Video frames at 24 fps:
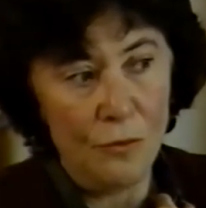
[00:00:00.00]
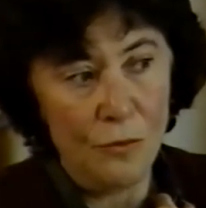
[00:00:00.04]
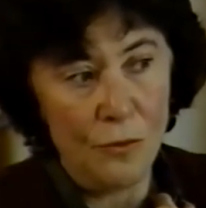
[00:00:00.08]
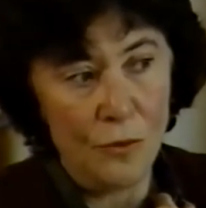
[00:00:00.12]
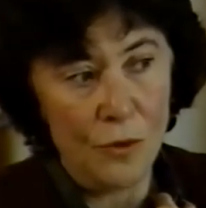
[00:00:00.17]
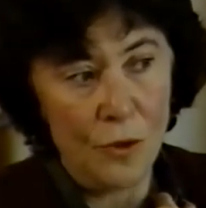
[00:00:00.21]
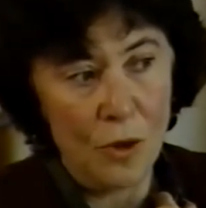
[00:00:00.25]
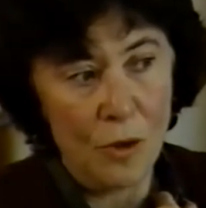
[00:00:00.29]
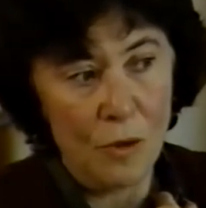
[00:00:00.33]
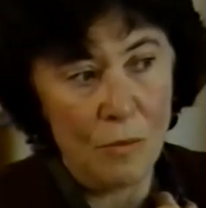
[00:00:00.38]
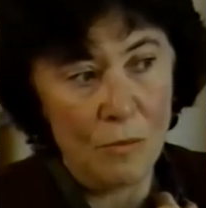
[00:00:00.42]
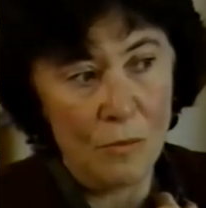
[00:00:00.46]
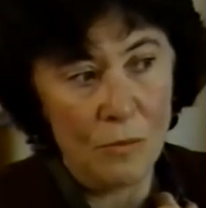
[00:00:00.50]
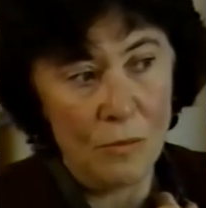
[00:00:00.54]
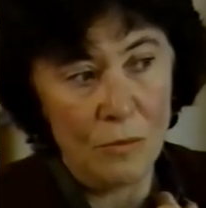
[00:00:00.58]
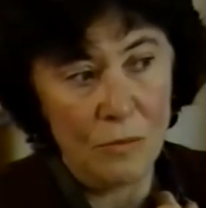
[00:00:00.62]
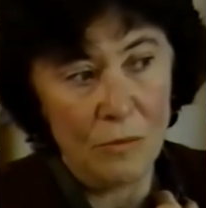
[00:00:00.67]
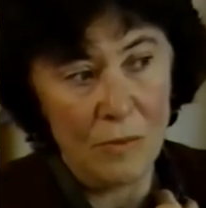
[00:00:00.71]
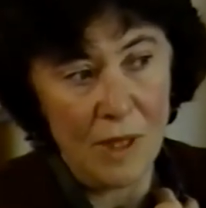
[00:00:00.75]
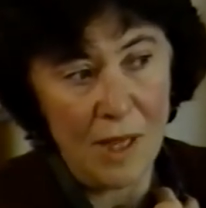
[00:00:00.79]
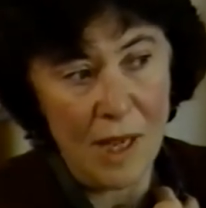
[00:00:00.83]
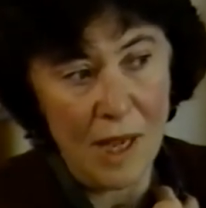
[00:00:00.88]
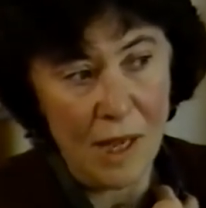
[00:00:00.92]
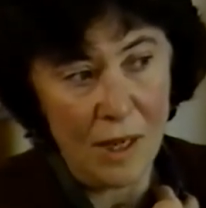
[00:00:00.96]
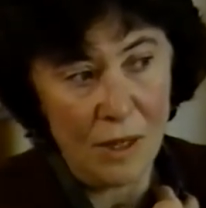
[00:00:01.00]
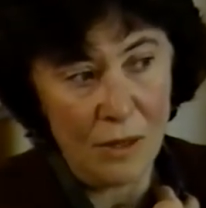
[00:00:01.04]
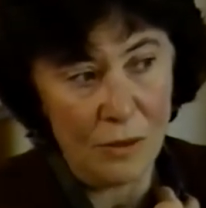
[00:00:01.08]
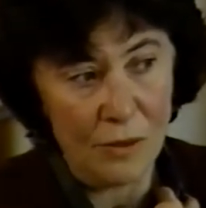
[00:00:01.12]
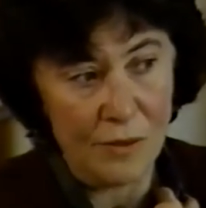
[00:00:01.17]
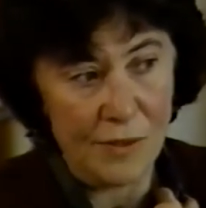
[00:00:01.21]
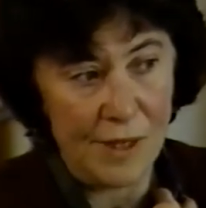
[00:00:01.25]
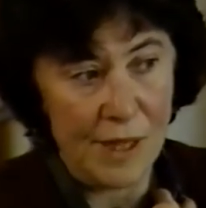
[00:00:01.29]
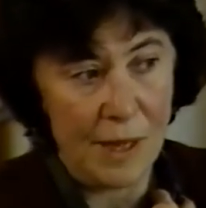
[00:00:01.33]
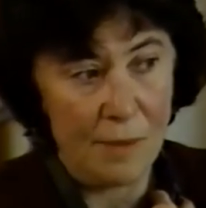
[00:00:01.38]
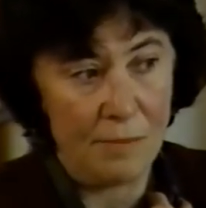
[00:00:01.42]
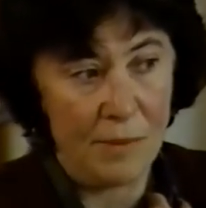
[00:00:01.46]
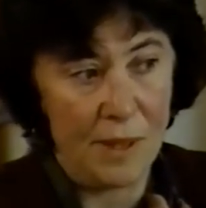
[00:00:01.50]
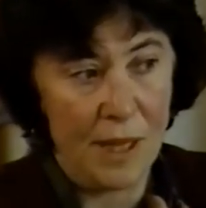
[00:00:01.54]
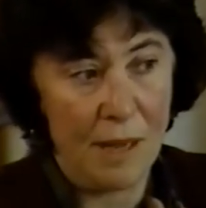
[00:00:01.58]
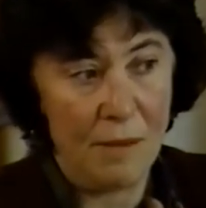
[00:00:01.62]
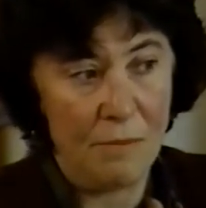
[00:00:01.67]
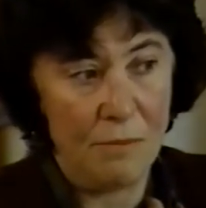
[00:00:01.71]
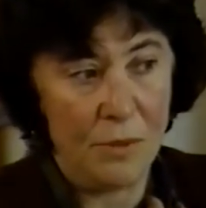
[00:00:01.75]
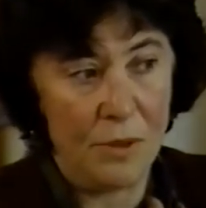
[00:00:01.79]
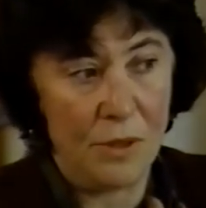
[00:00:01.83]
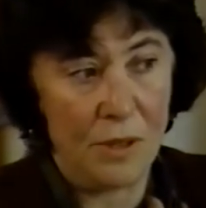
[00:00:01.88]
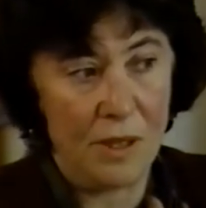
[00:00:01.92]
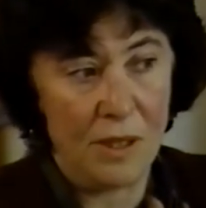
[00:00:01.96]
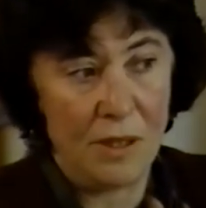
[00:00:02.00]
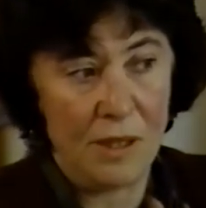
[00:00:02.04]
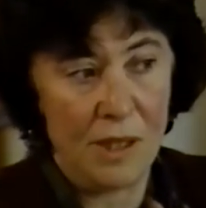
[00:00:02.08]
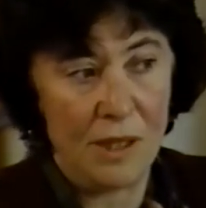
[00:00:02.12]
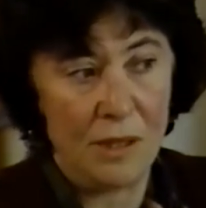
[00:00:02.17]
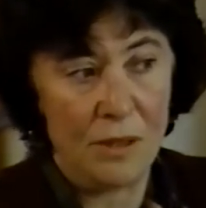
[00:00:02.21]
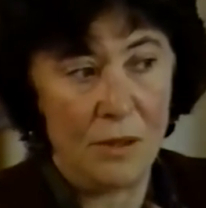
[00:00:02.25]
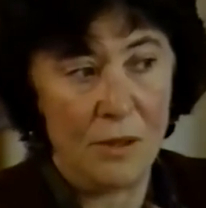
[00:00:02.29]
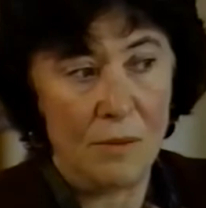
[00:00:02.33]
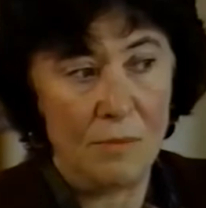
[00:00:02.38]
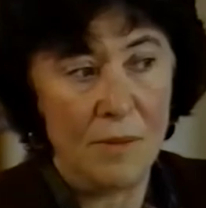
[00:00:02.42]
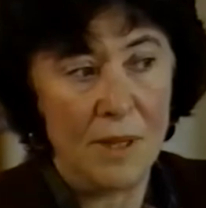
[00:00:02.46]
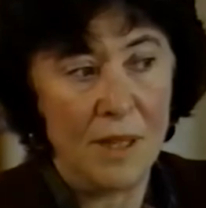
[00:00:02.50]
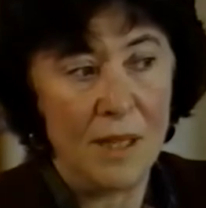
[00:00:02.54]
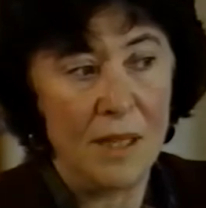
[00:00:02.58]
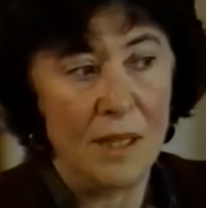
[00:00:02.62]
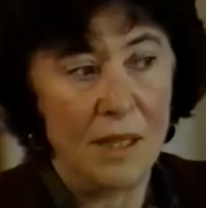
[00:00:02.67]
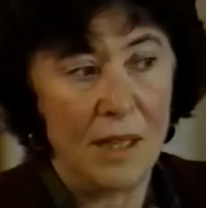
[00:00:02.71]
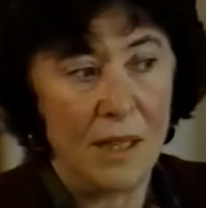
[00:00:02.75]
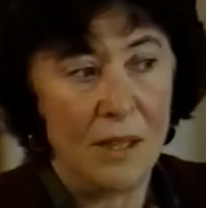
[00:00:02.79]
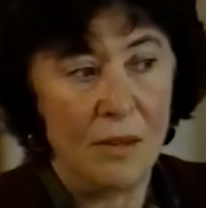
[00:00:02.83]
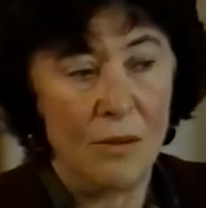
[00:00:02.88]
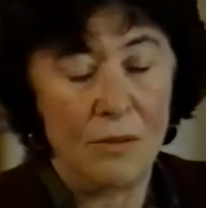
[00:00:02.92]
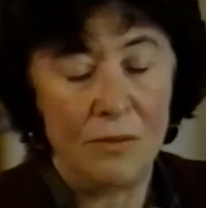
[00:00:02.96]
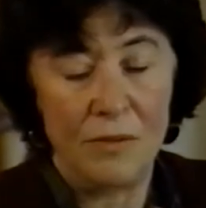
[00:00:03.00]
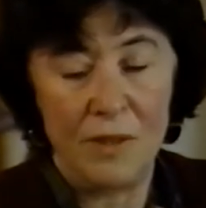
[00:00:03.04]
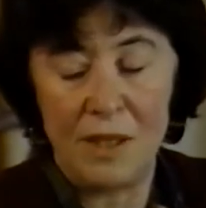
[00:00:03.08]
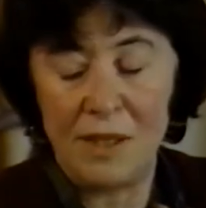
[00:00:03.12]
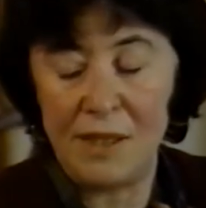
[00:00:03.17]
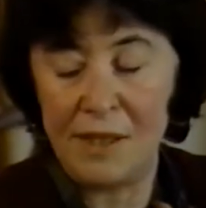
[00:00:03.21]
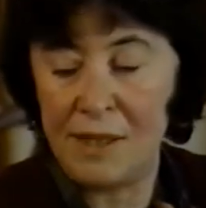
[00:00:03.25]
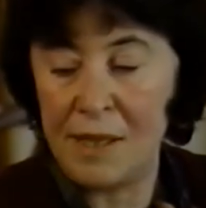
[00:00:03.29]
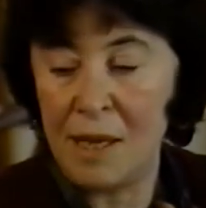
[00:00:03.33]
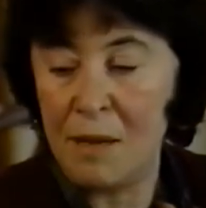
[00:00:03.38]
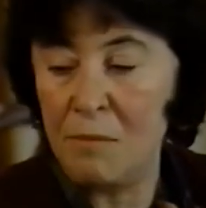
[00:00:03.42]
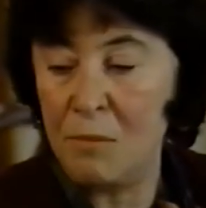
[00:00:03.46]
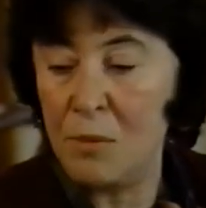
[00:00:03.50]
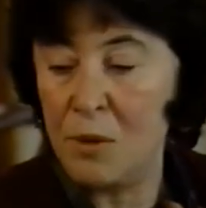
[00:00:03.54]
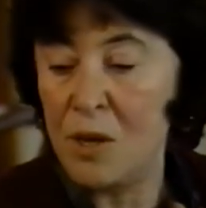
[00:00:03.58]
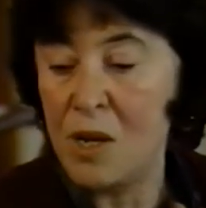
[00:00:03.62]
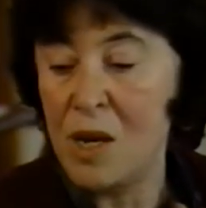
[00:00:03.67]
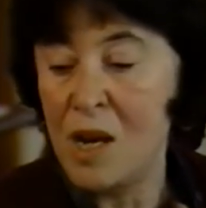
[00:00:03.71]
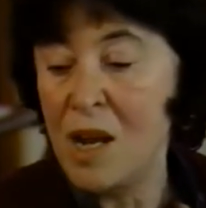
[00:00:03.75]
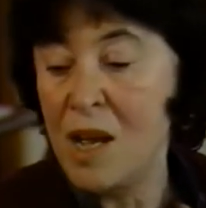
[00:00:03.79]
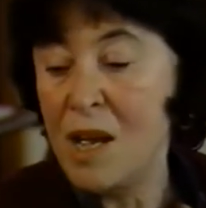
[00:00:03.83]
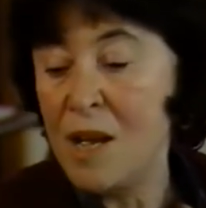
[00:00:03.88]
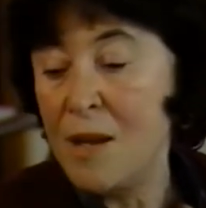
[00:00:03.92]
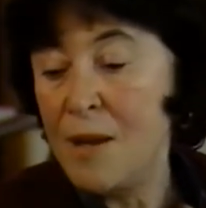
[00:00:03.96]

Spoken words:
from the end of September until the beginning of December,